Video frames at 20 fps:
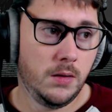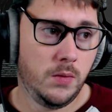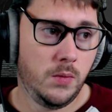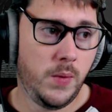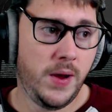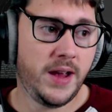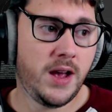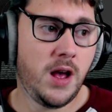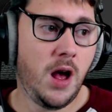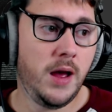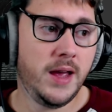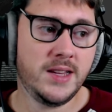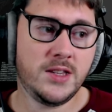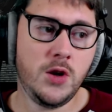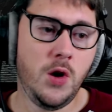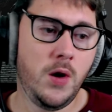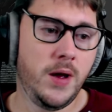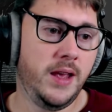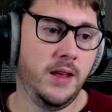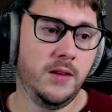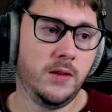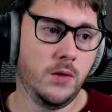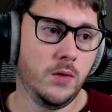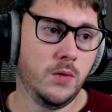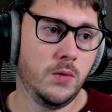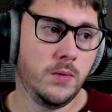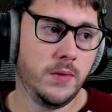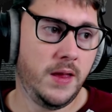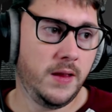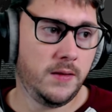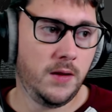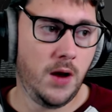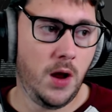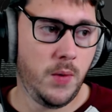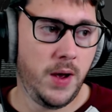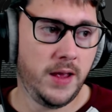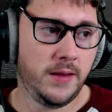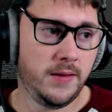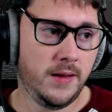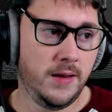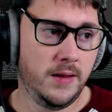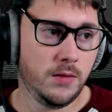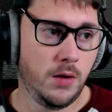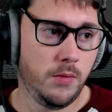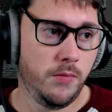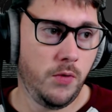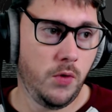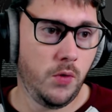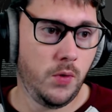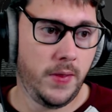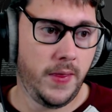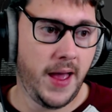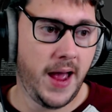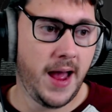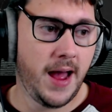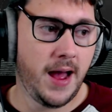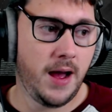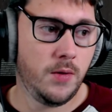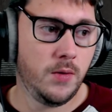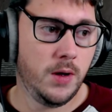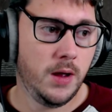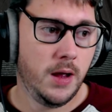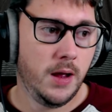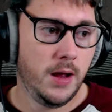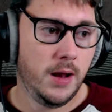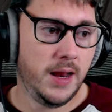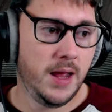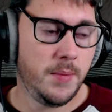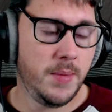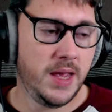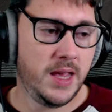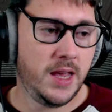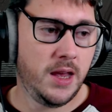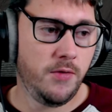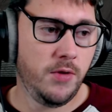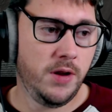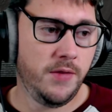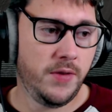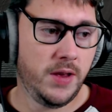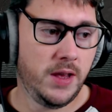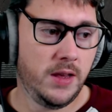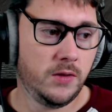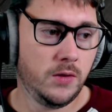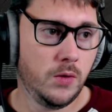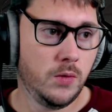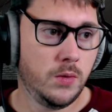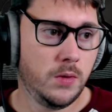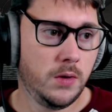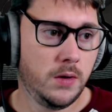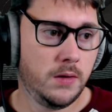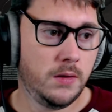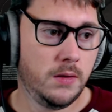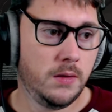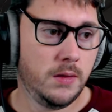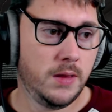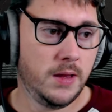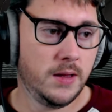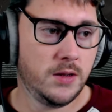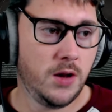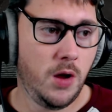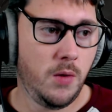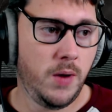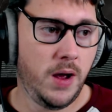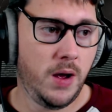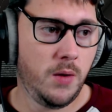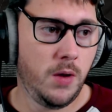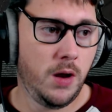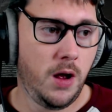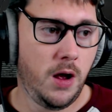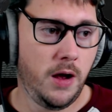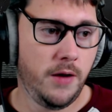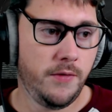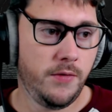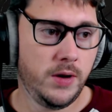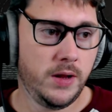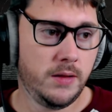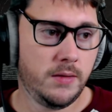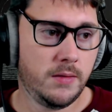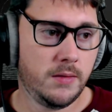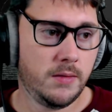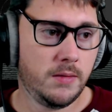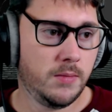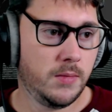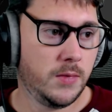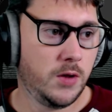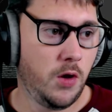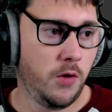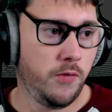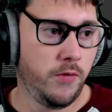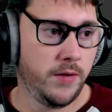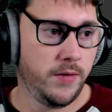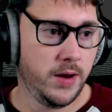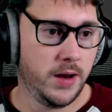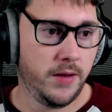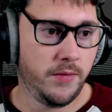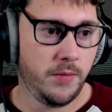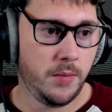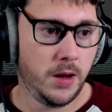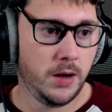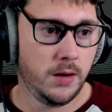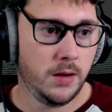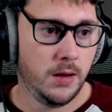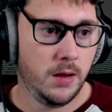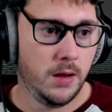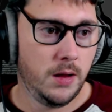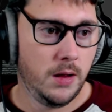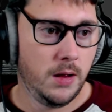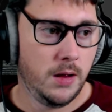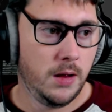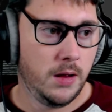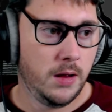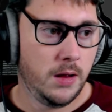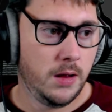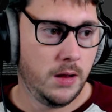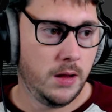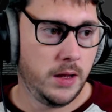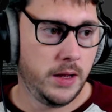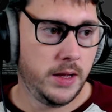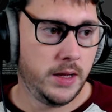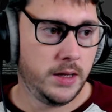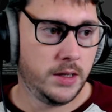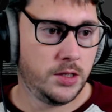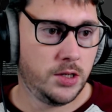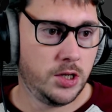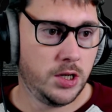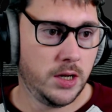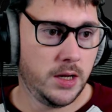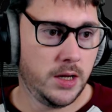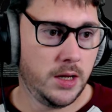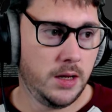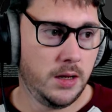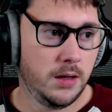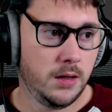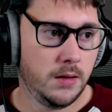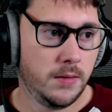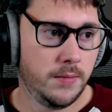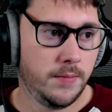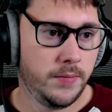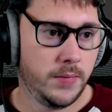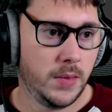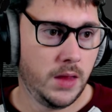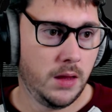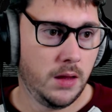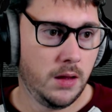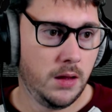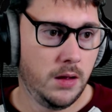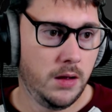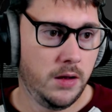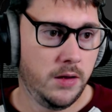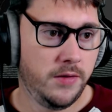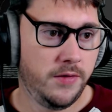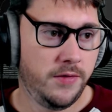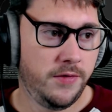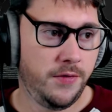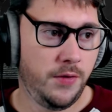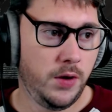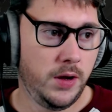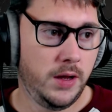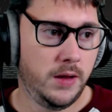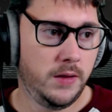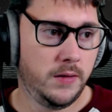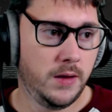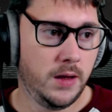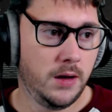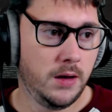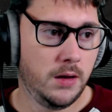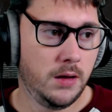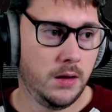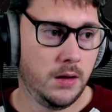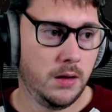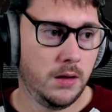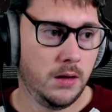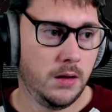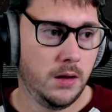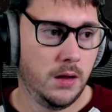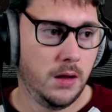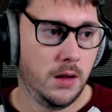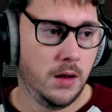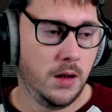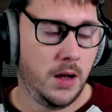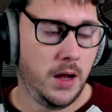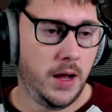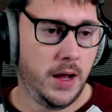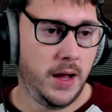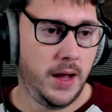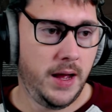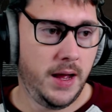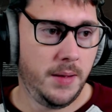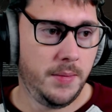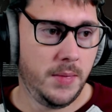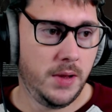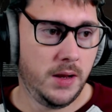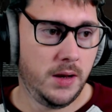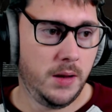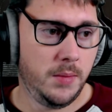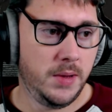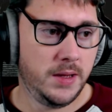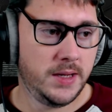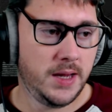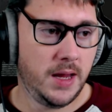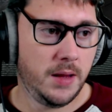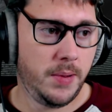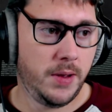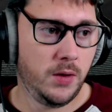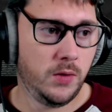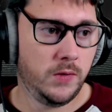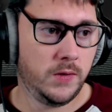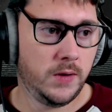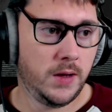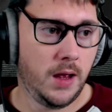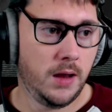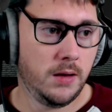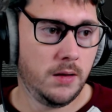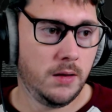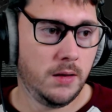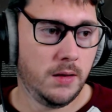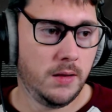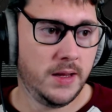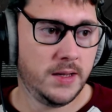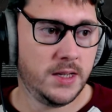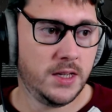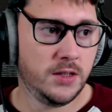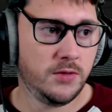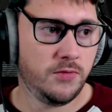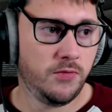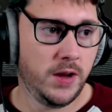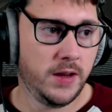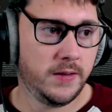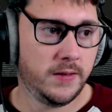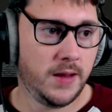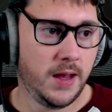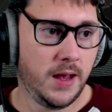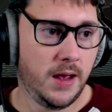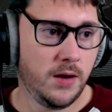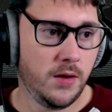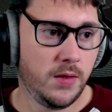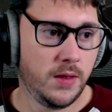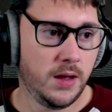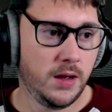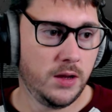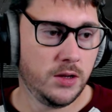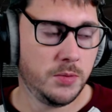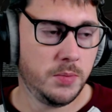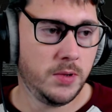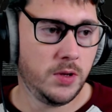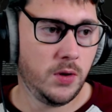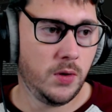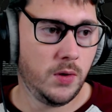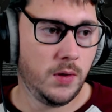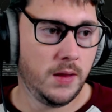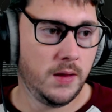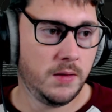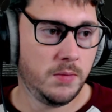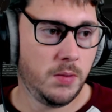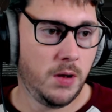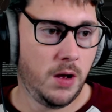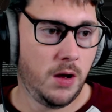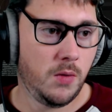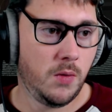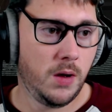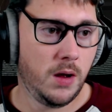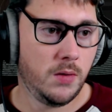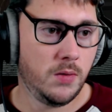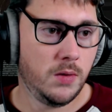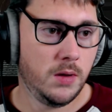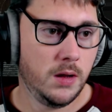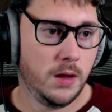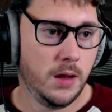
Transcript: Wait, it's not Easel. There's no way it's Easel. I'm rolling that out. Let me get rid of Easel. There's no way. Oh, I've already got rid of it. Never mind. ESG. Freezing. Let me take pills again. This is risky. I don't think I should be doing this, but oh well.